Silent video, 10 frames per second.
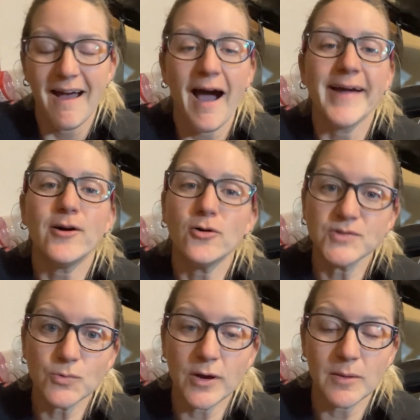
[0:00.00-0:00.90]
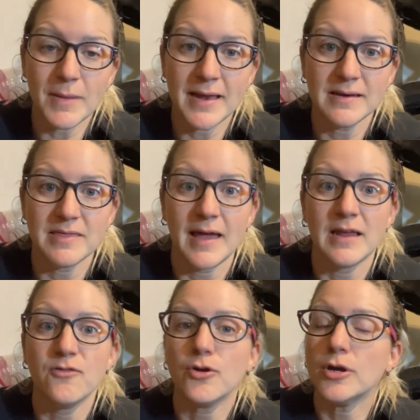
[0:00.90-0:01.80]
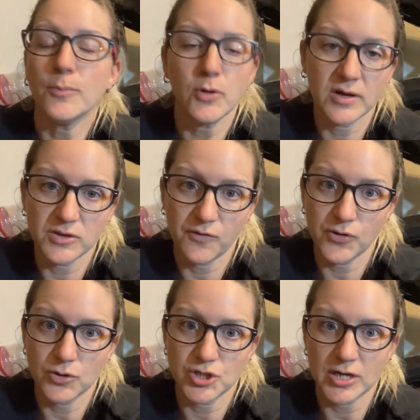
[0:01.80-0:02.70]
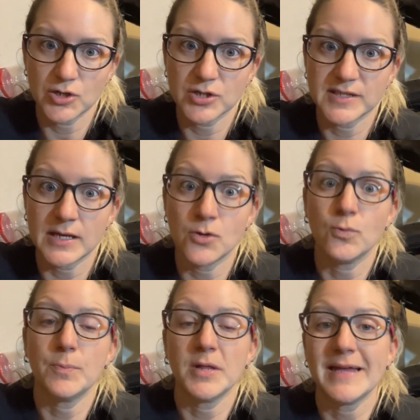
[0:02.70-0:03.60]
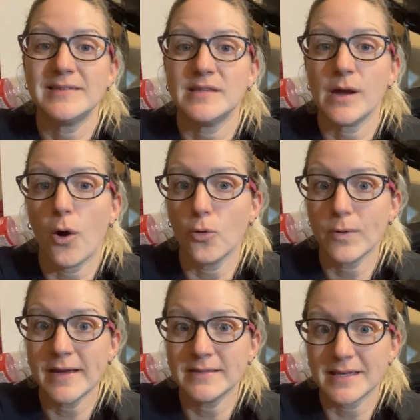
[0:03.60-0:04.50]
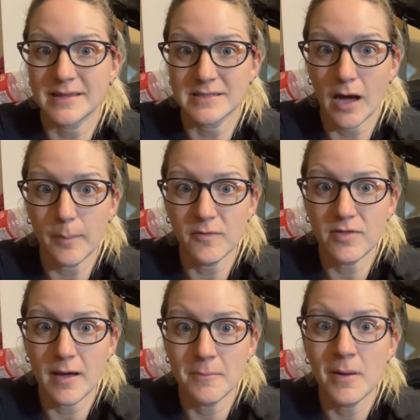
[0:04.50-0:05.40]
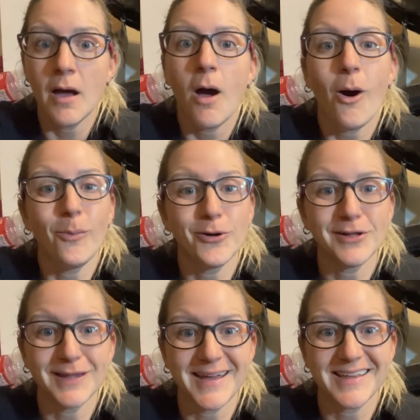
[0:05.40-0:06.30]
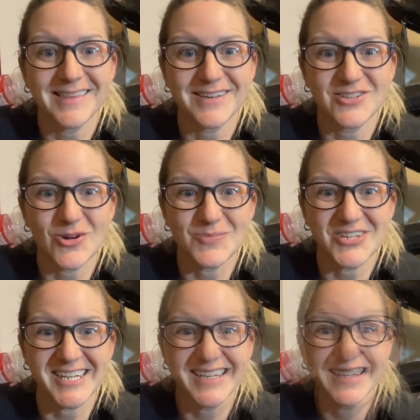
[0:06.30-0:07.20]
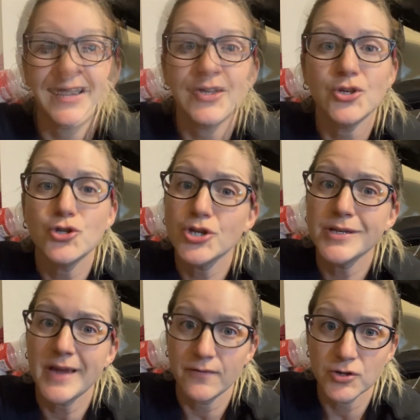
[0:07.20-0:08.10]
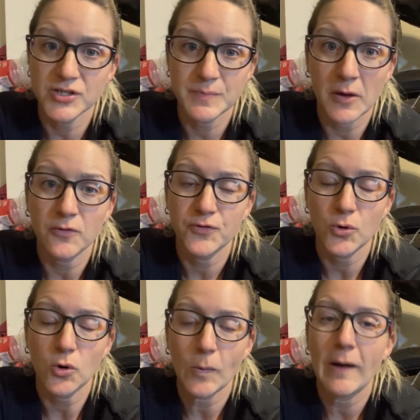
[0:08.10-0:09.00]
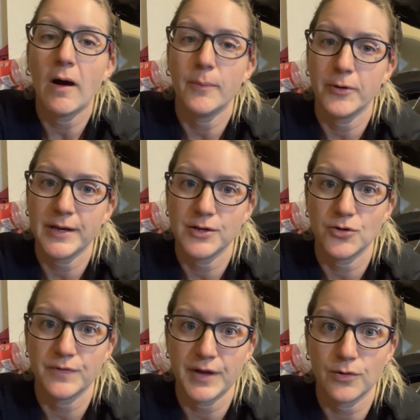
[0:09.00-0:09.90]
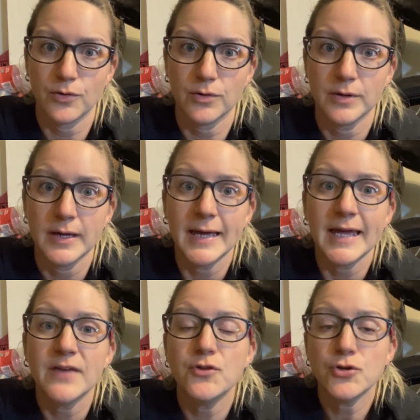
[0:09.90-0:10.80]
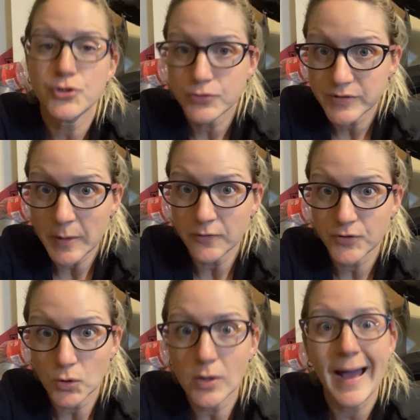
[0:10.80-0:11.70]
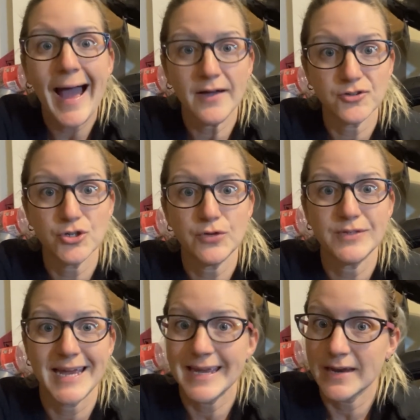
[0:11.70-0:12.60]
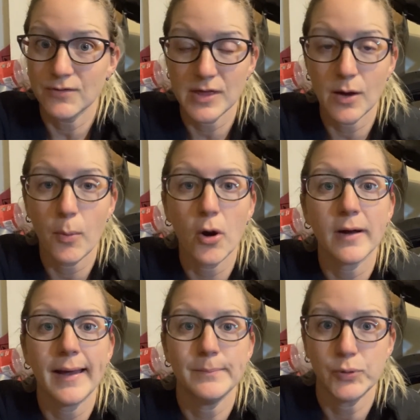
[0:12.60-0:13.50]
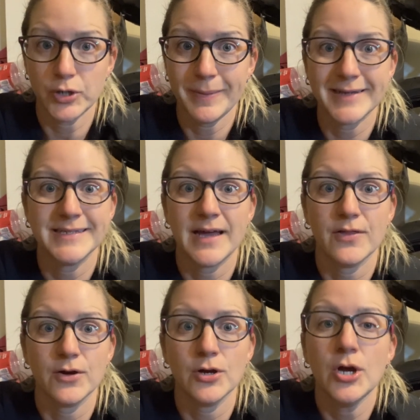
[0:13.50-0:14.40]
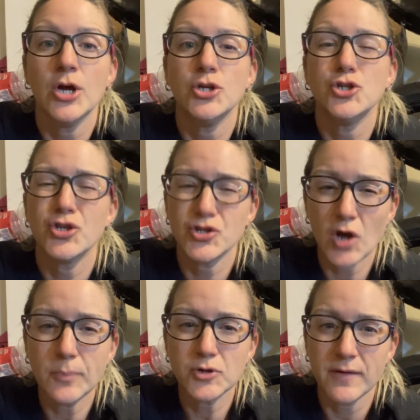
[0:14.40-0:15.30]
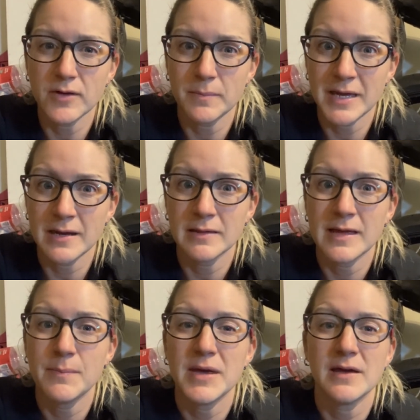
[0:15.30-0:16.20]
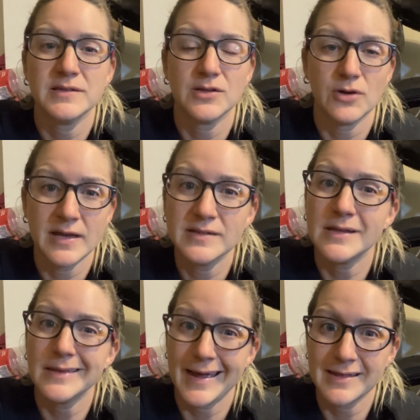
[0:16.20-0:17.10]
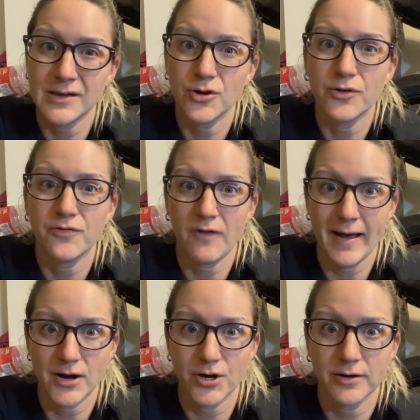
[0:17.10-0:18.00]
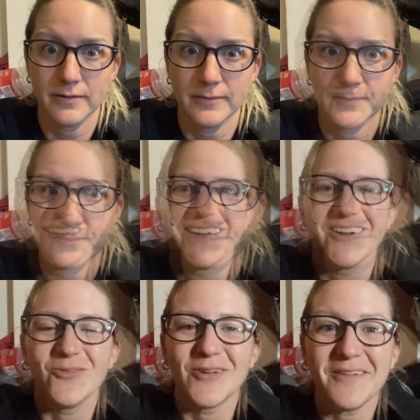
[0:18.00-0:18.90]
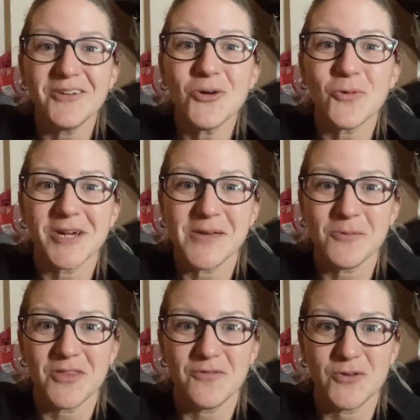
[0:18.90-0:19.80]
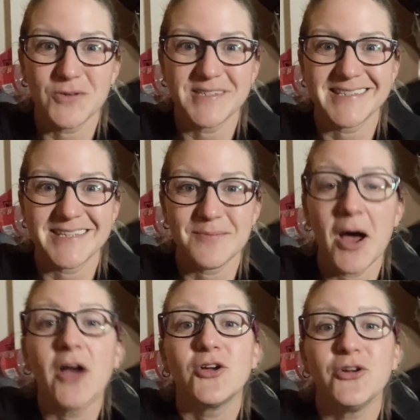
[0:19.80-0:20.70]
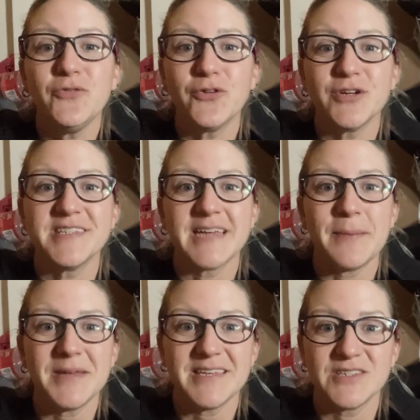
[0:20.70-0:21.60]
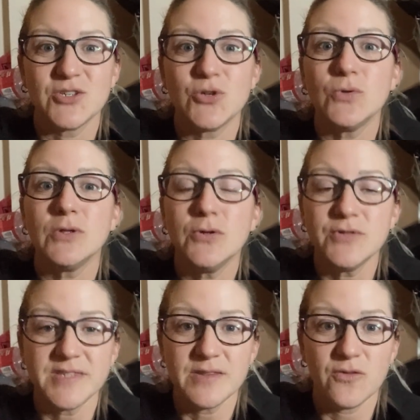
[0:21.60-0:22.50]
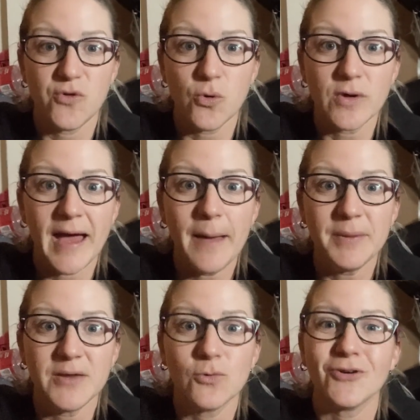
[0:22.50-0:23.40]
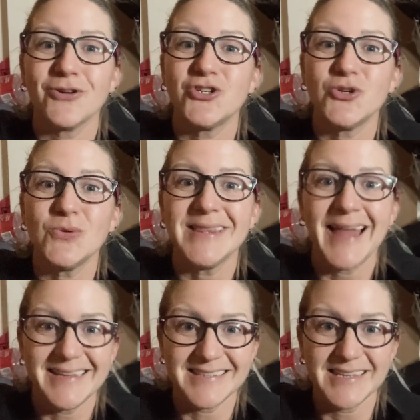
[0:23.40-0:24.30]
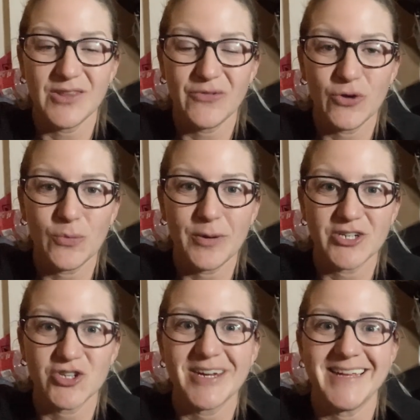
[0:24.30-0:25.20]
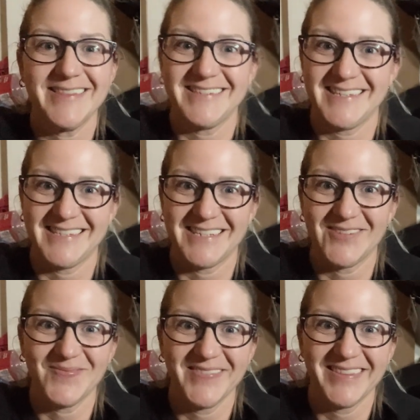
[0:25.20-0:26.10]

I also recommend that if you're gonna pull out the fuel injectors that you replace the O-rings at the top of them. I'll put a link in the description. You should never smell fuel while operating your vehicle. If you do smell fuel after you've taken everything apart and put it back together, you should stop driving immediately because there is a likelihood of fire. Whenever you're working with the fuel system, a good first step is to loosen the fuel cap in order to lessen the fuel pressure in the system.